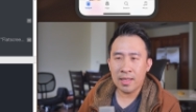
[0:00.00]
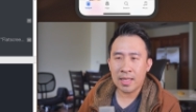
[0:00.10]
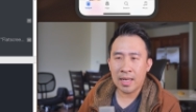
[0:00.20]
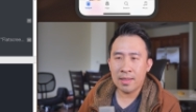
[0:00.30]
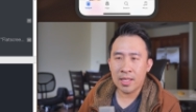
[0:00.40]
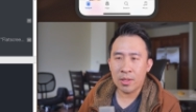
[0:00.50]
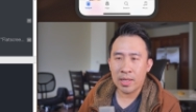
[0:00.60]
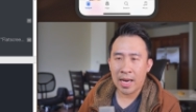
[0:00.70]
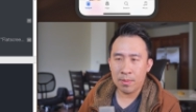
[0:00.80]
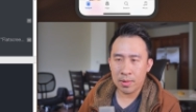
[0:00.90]
let's kind of see
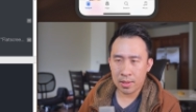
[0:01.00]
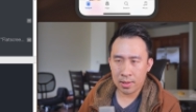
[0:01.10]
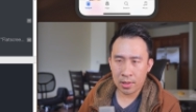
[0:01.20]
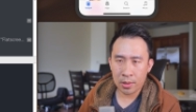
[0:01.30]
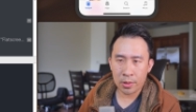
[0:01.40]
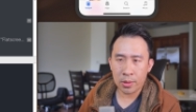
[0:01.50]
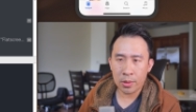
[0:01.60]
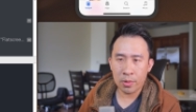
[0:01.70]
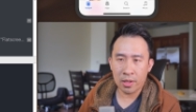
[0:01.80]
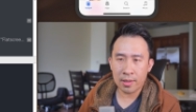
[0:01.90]
what items
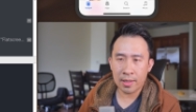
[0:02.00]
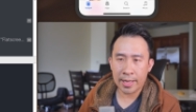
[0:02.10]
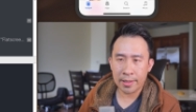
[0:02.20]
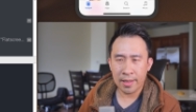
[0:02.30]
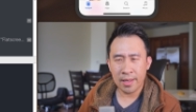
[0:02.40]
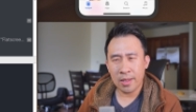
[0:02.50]
two will look like